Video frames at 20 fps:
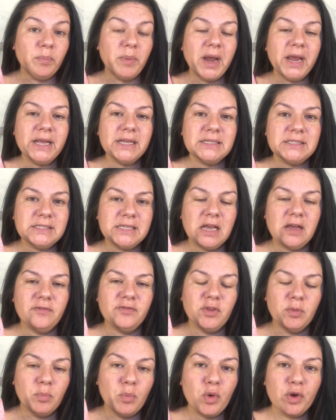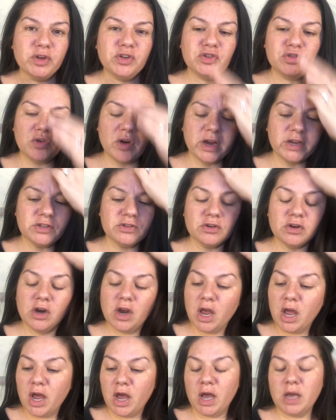by itself, the moisturizer
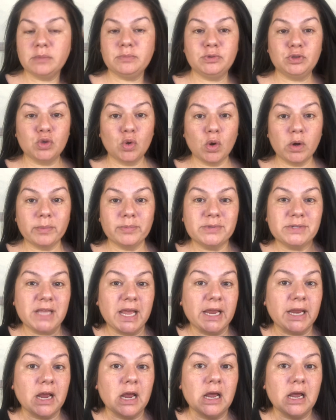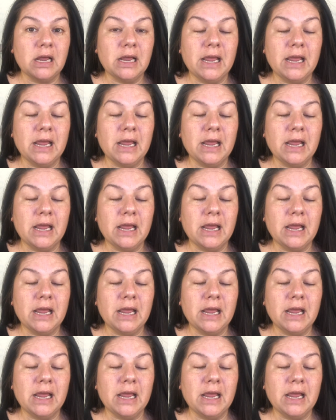absorbs like